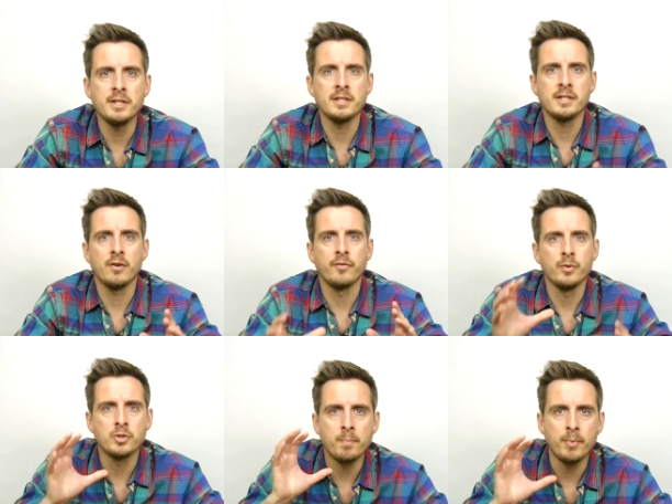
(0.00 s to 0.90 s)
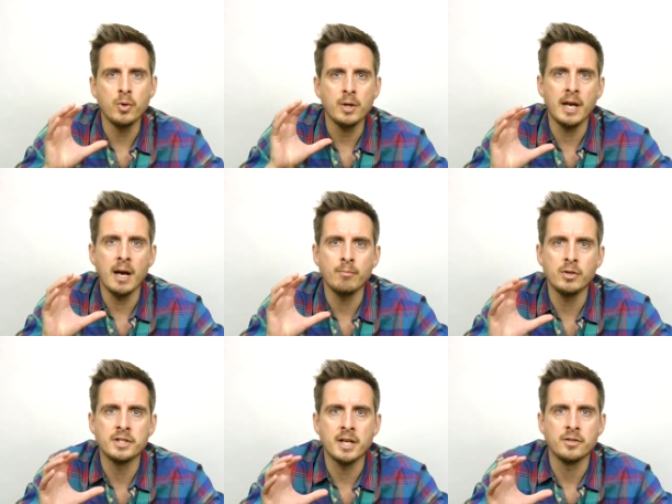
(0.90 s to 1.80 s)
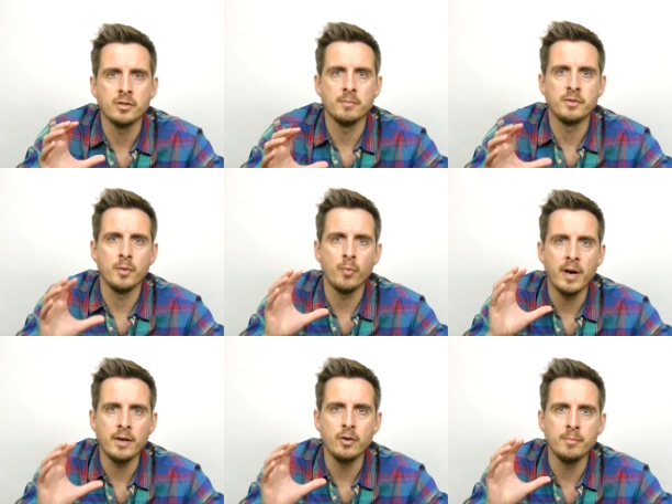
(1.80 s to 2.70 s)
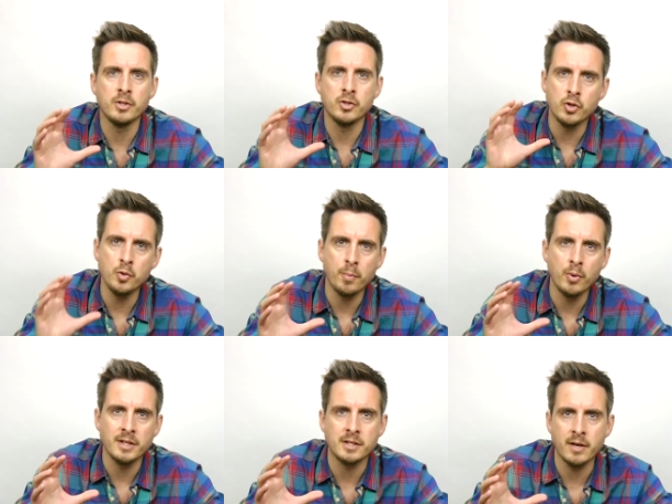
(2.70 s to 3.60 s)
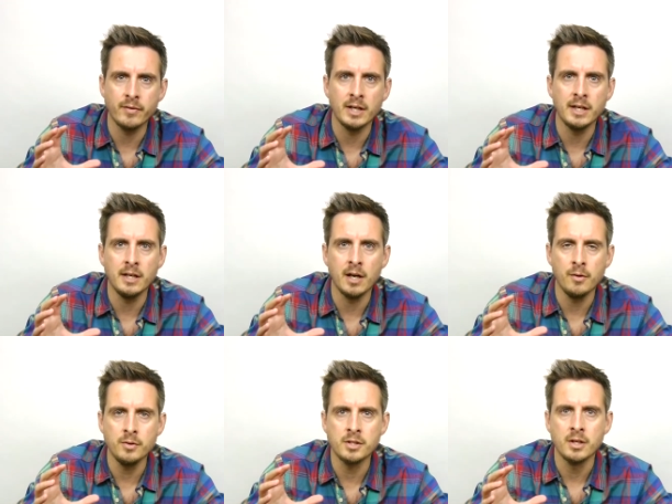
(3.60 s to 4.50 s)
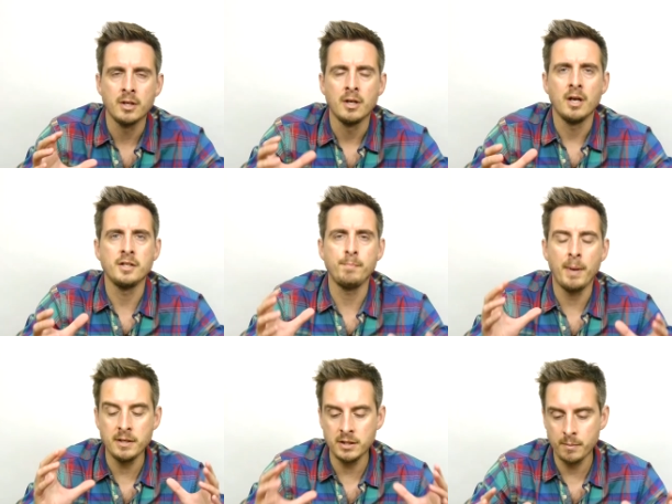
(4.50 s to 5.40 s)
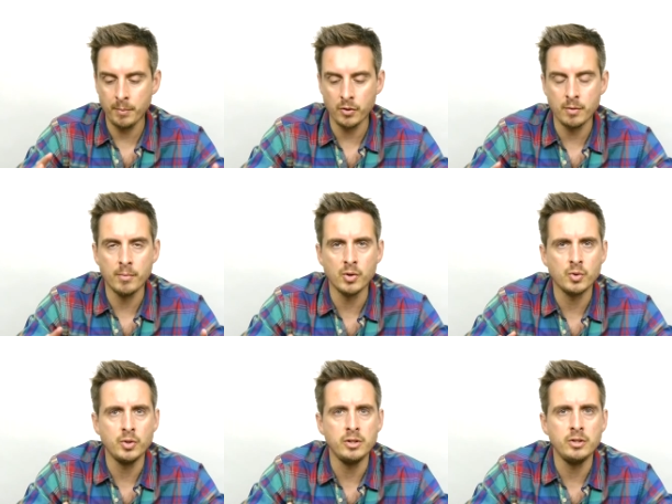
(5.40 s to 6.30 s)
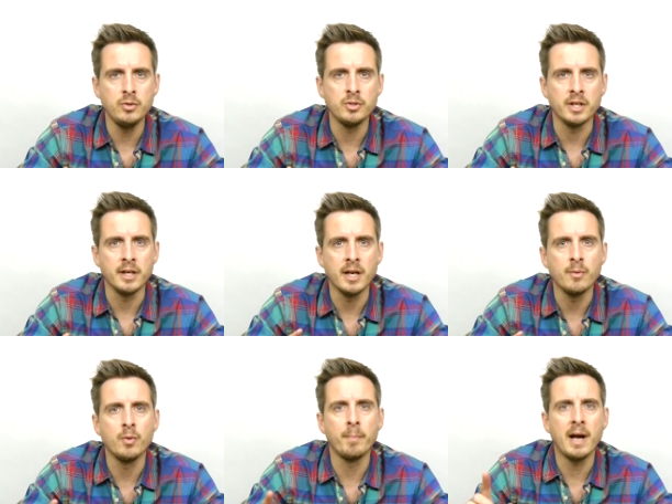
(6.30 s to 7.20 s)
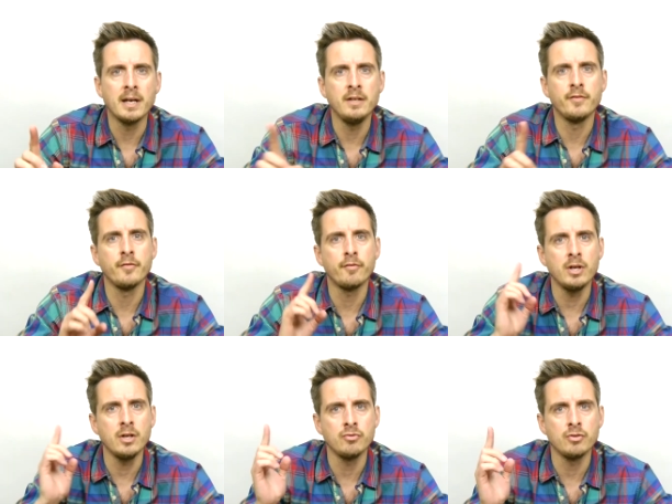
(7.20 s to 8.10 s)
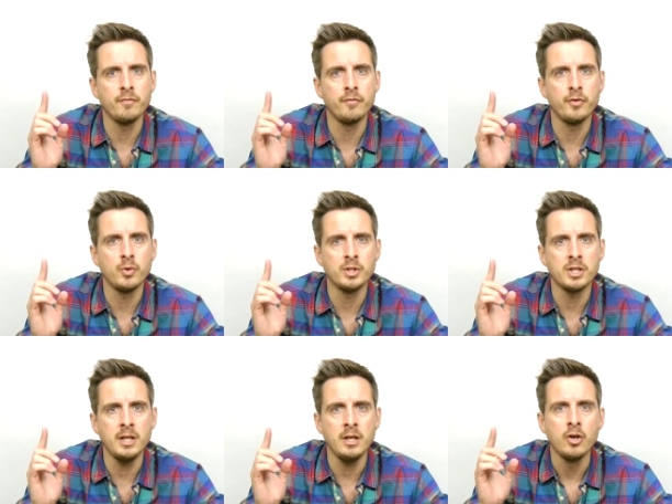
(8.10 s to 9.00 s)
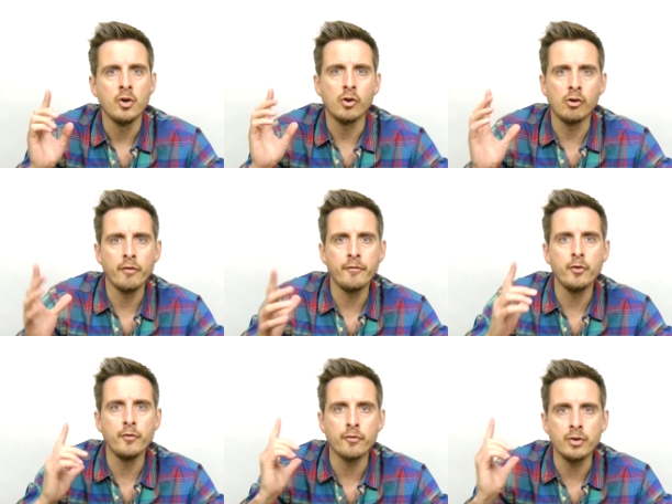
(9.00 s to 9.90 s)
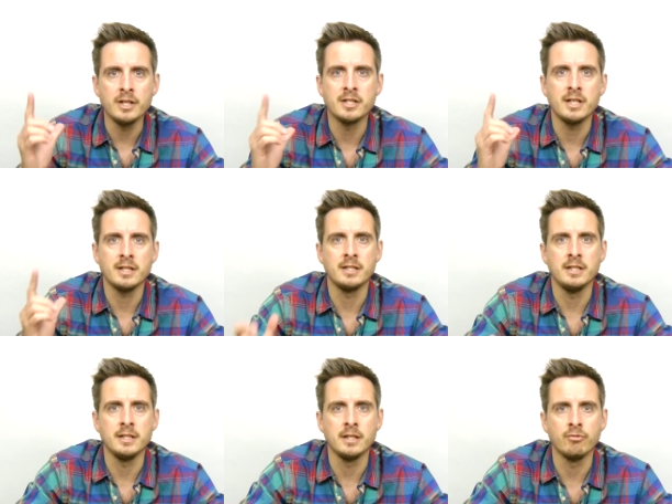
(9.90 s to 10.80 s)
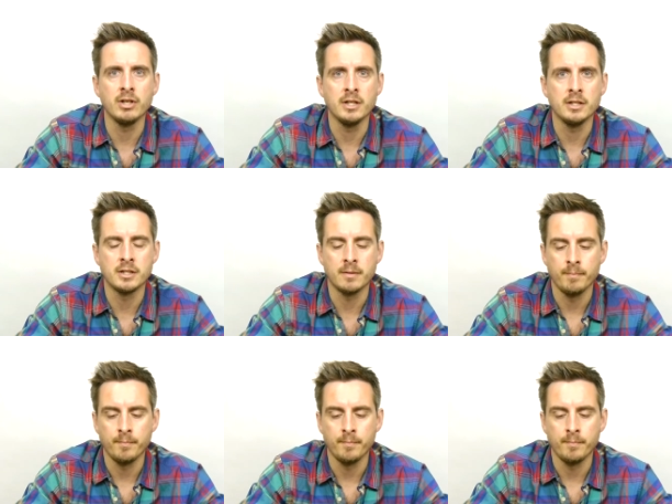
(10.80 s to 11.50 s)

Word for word: itself it will support camera setups that weigh up to 2.7 kilos, and depending upon the model you're using, it will pan either 340 or a full 360 degrees.